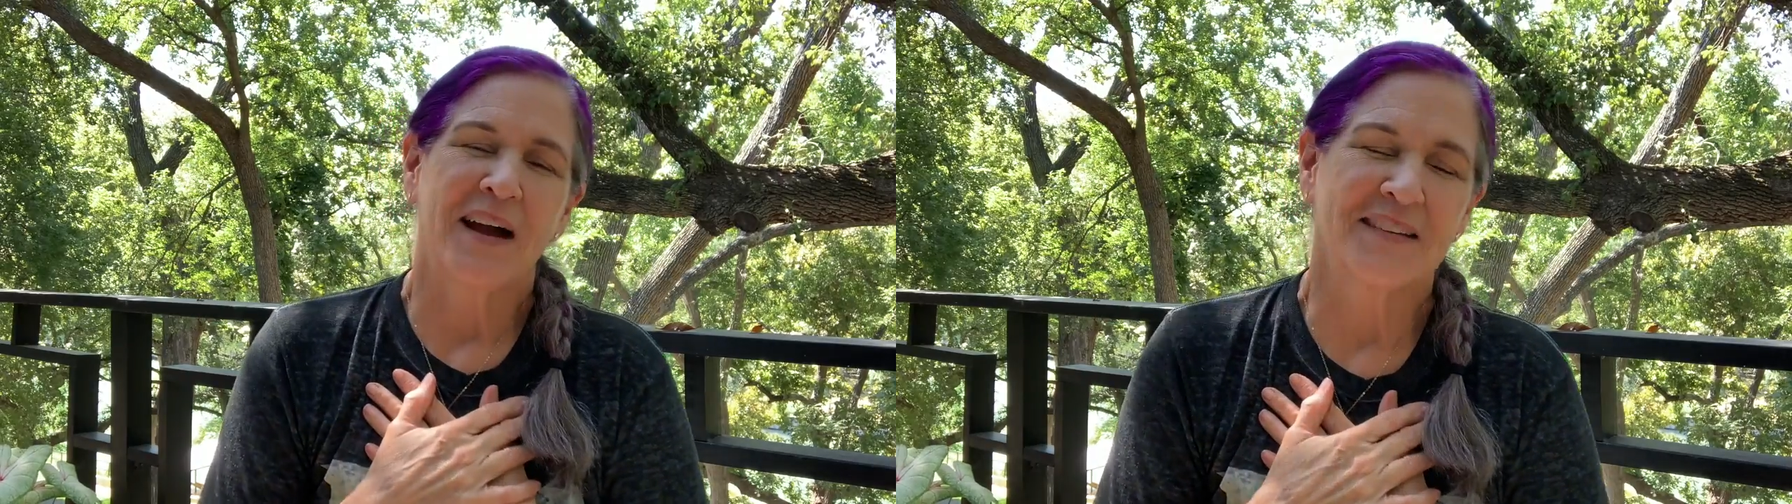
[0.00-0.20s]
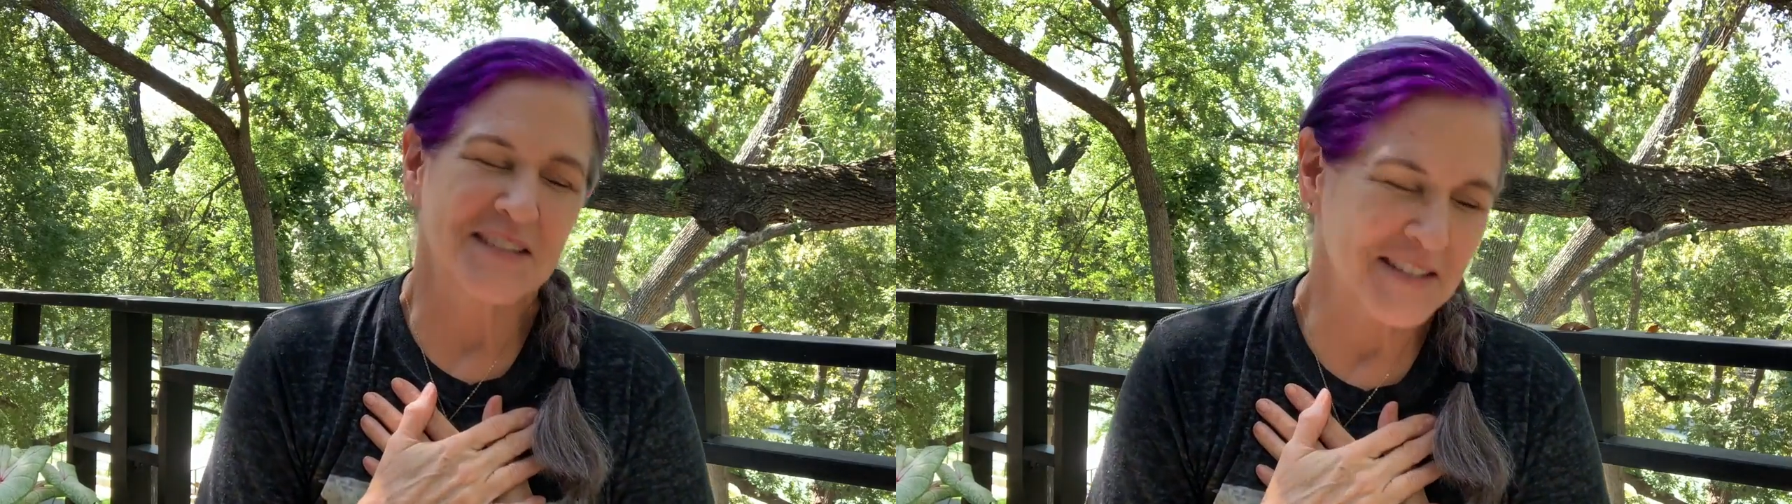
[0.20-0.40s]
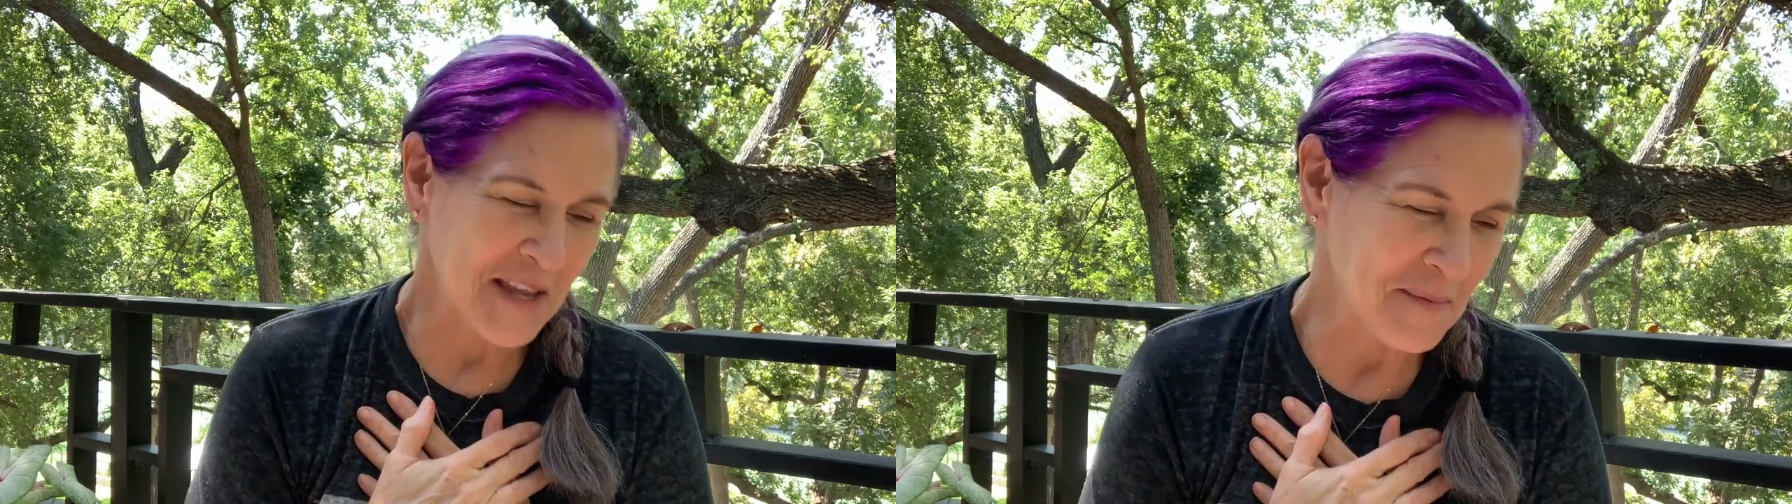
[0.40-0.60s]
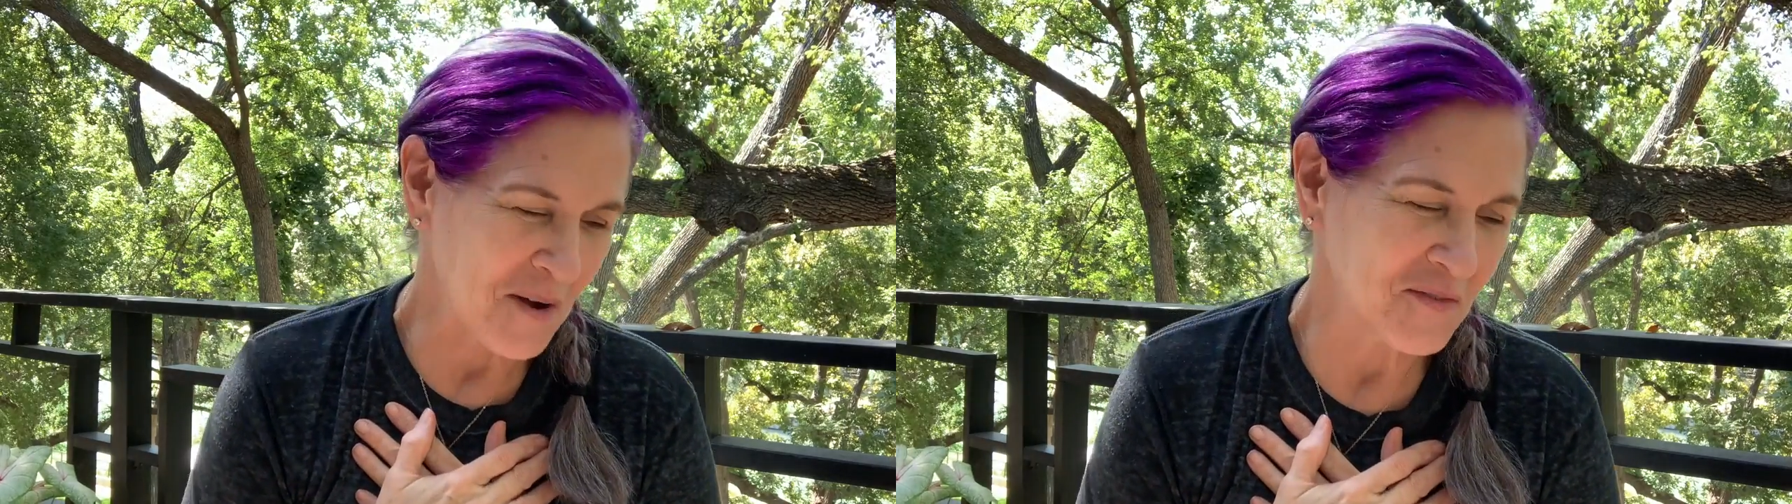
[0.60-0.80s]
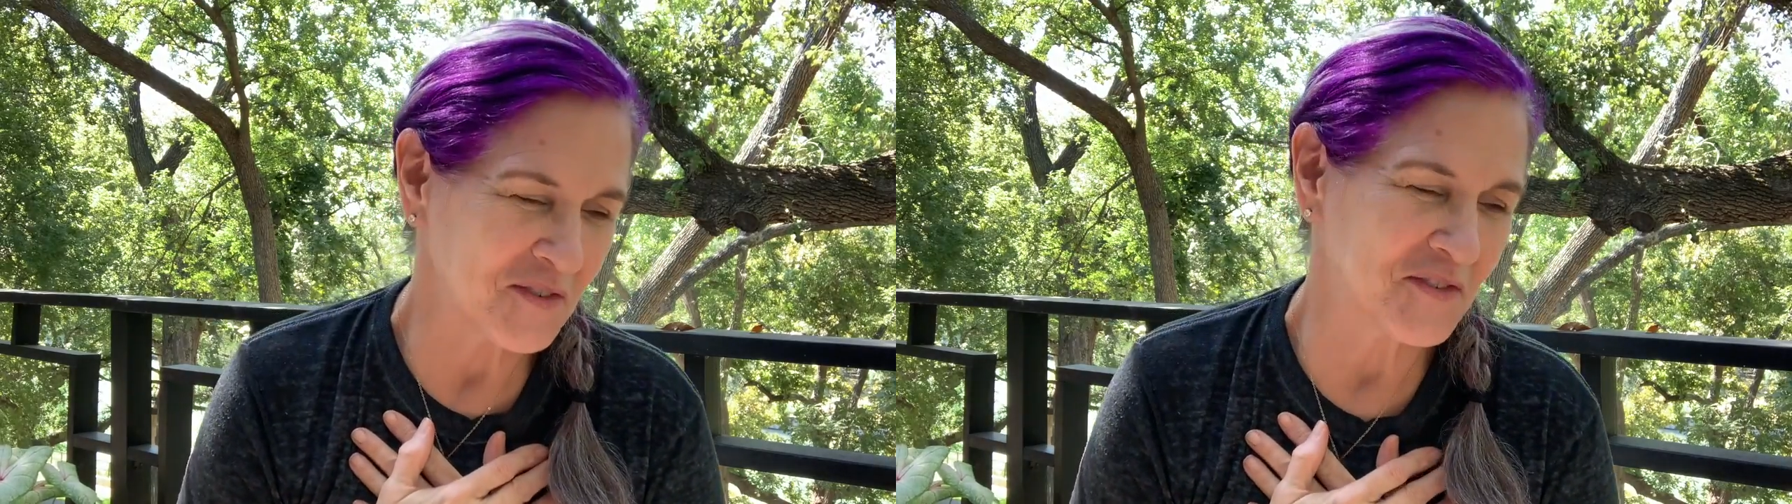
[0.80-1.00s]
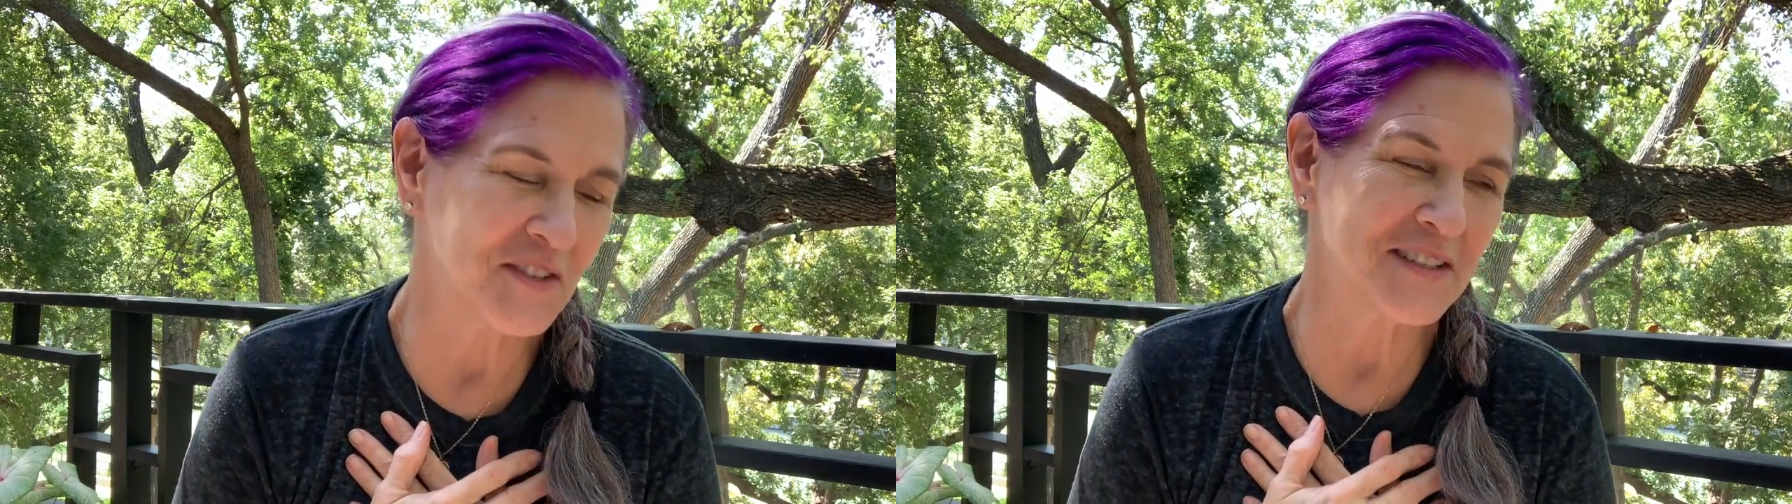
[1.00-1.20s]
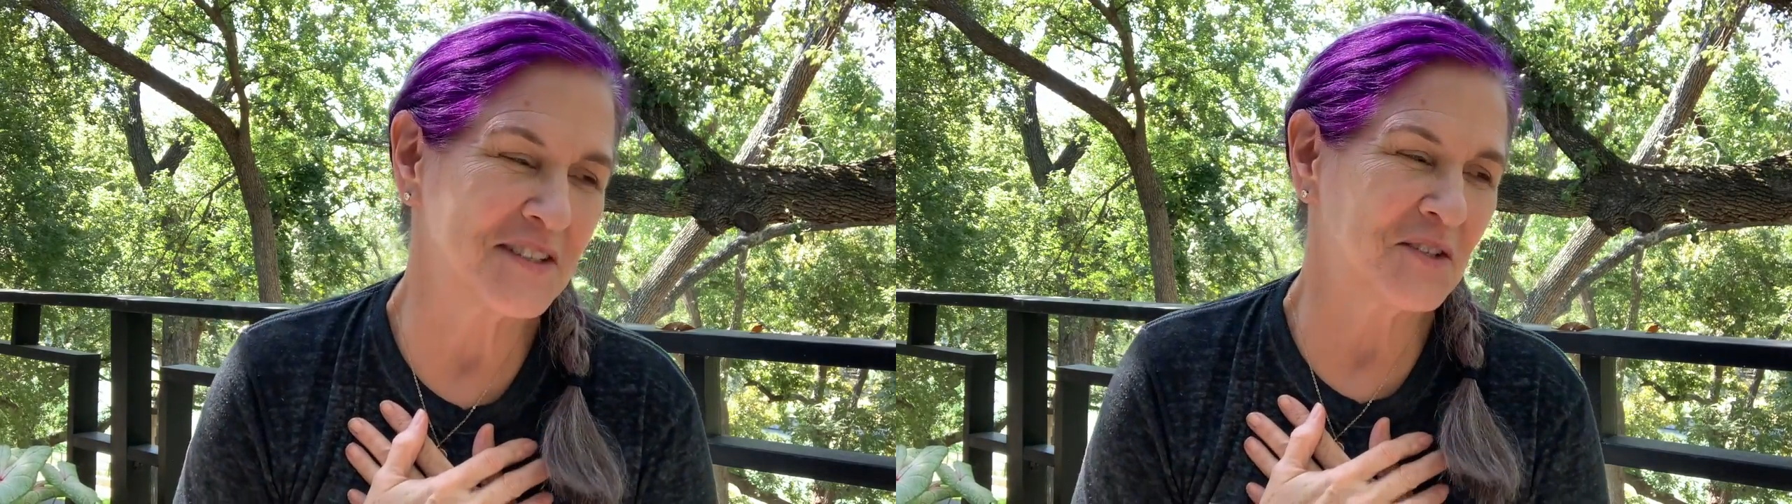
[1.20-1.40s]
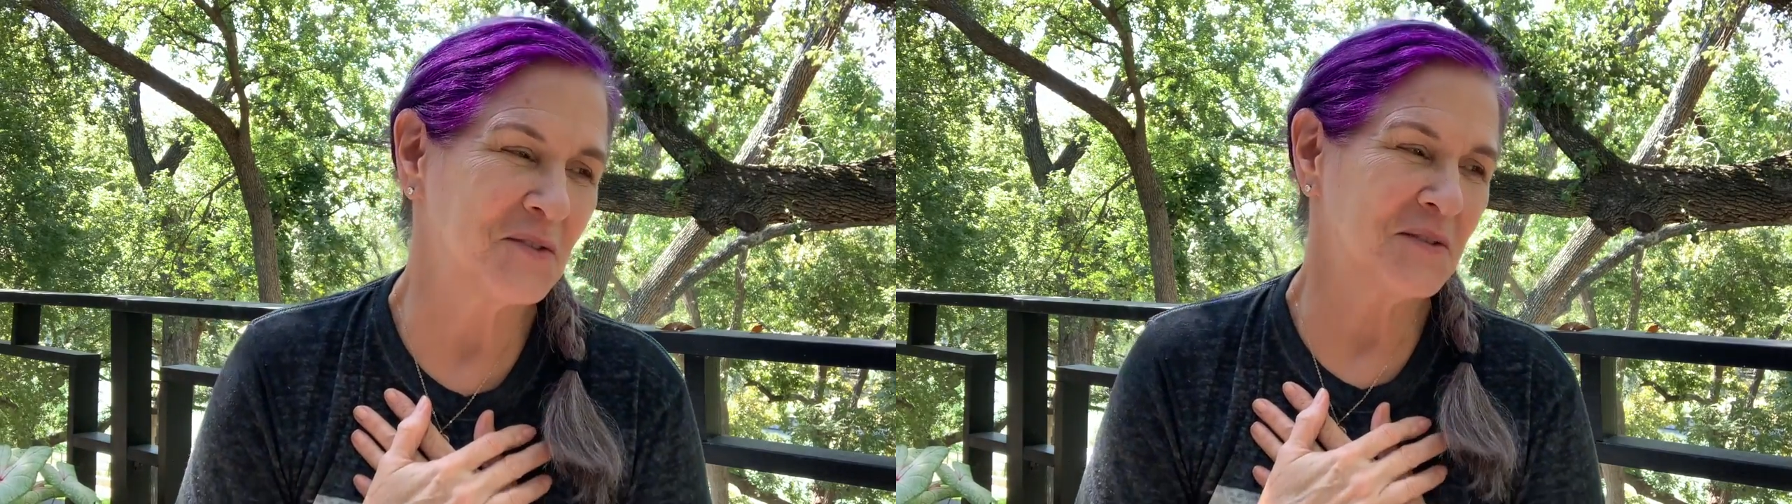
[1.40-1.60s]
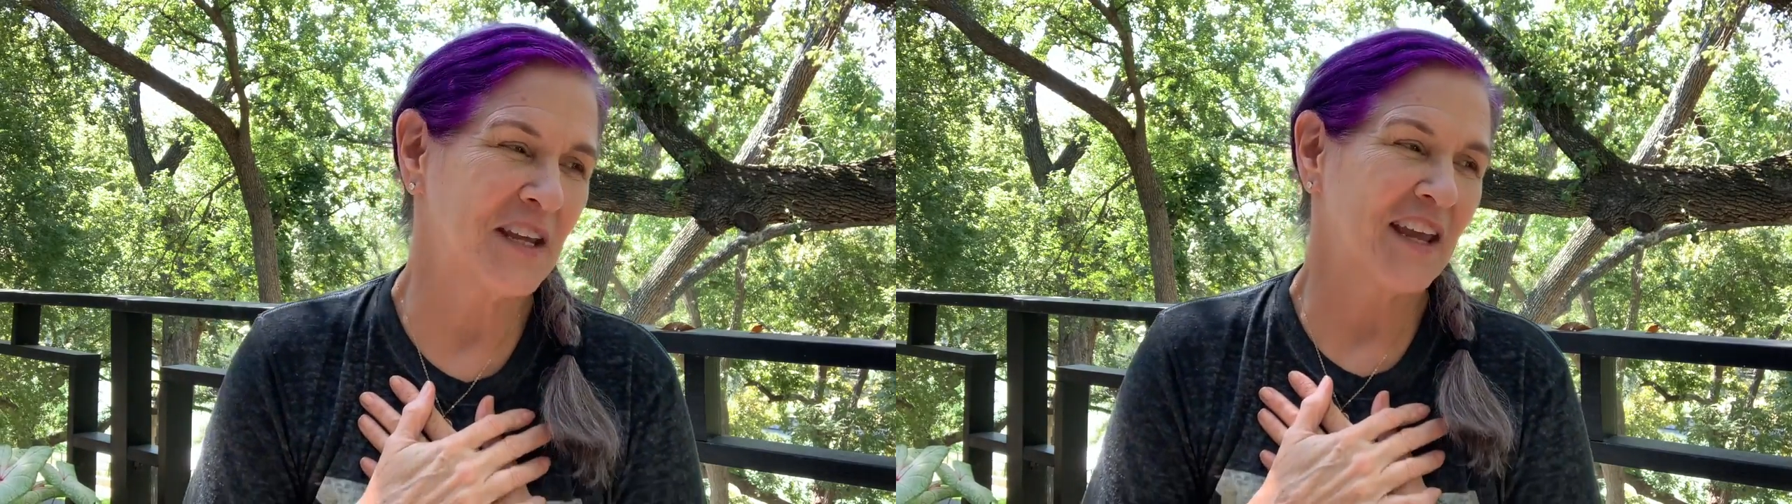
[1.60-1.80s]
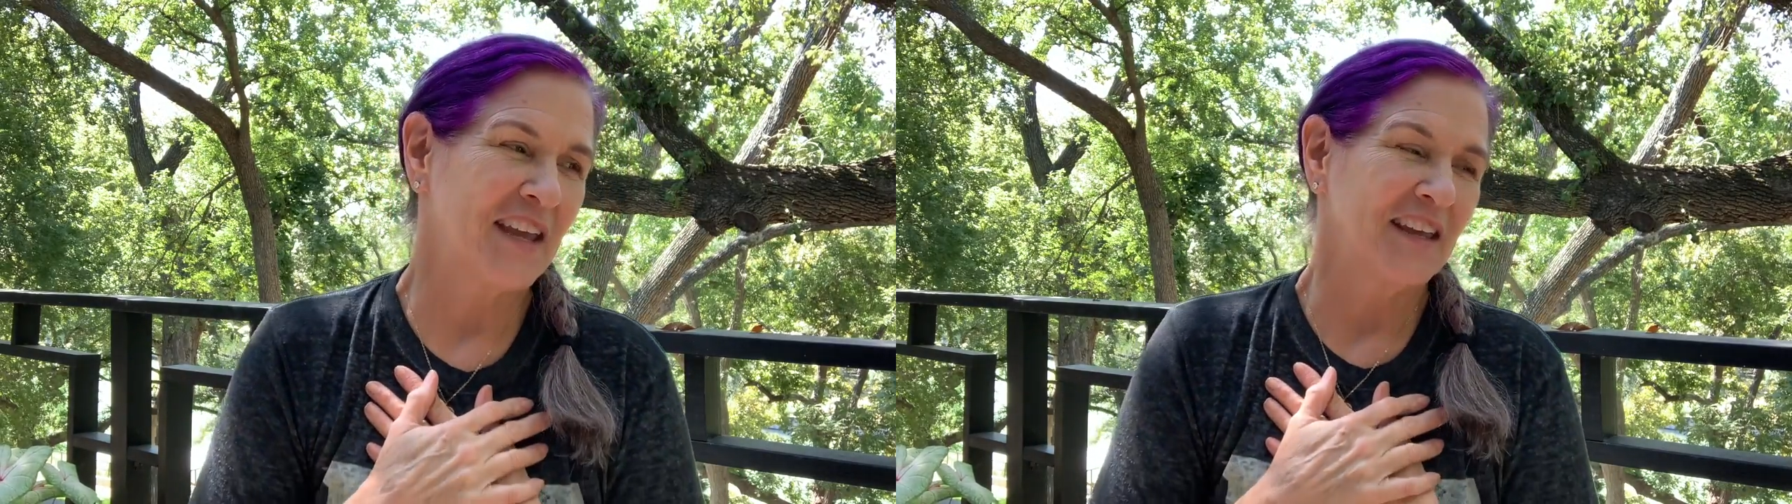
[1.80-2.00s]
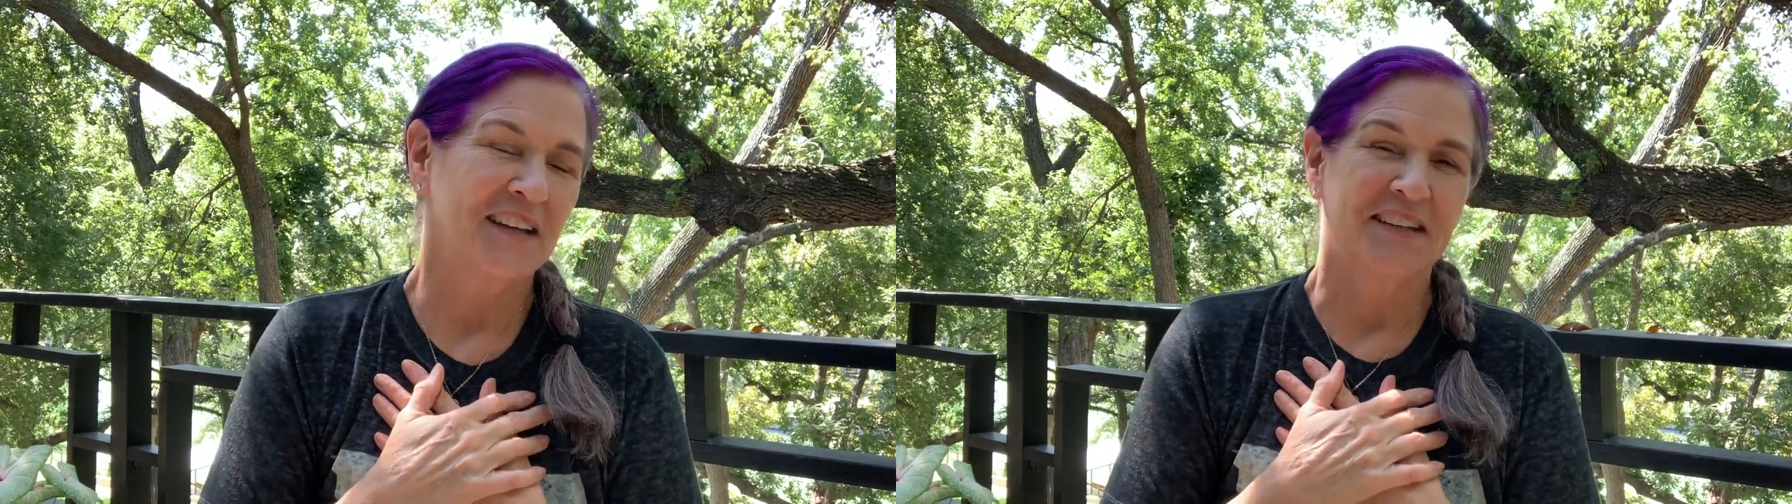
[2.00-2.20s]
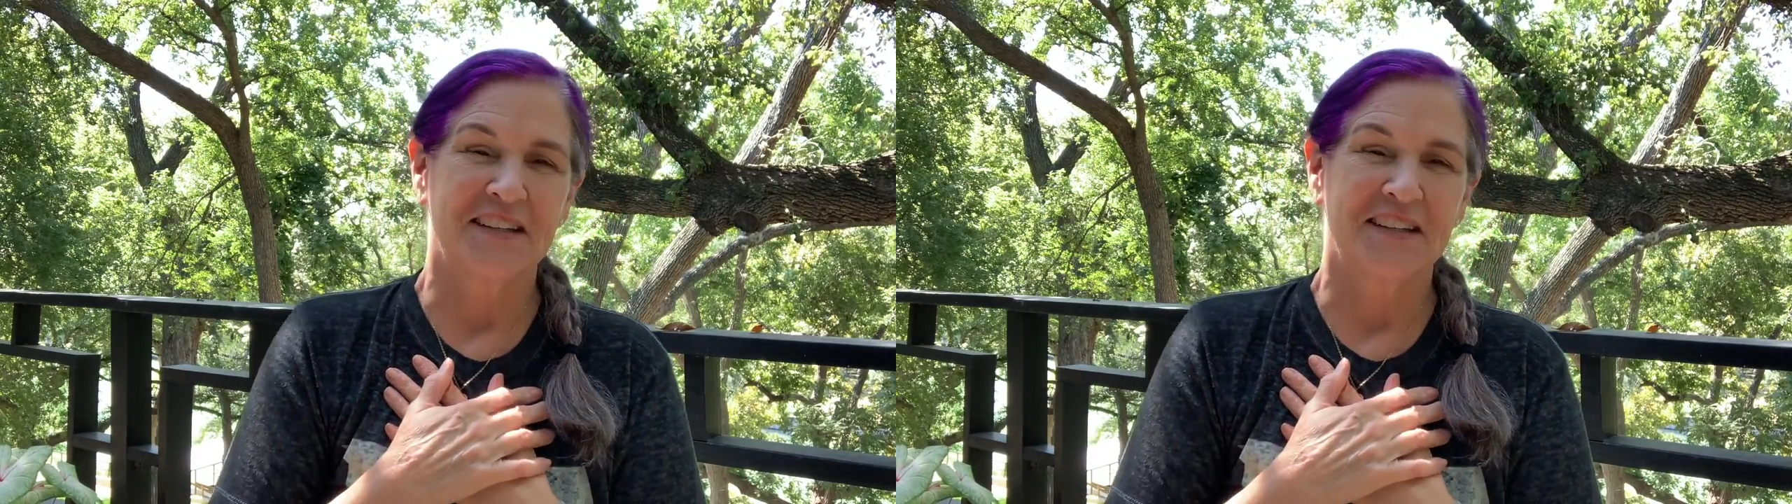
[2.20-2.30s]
I just came off of a two-day uh,